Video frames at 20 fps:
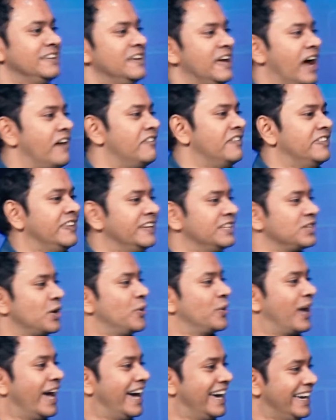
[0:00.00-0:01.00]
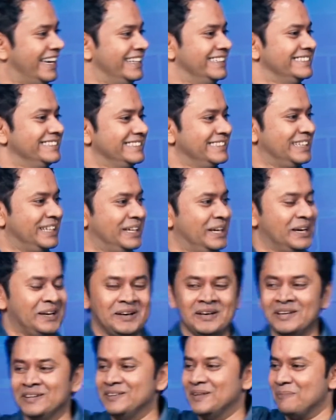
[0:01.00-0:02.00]
Everything's okay.
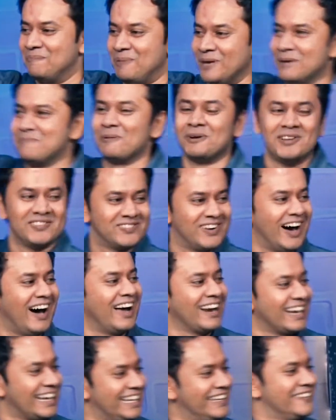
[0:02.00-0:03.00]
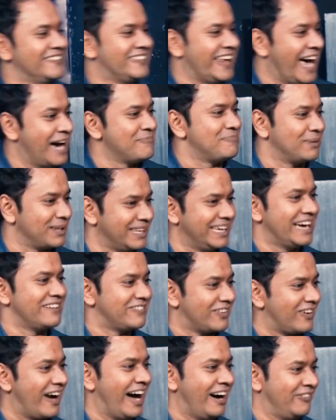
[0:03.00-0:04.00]
The people of God lived happily
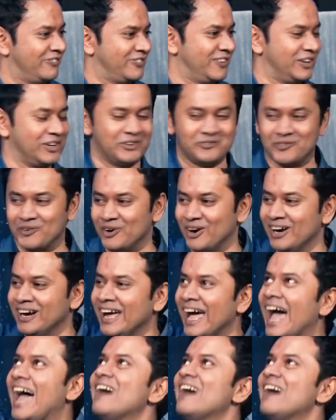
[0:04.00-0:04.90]
ever after for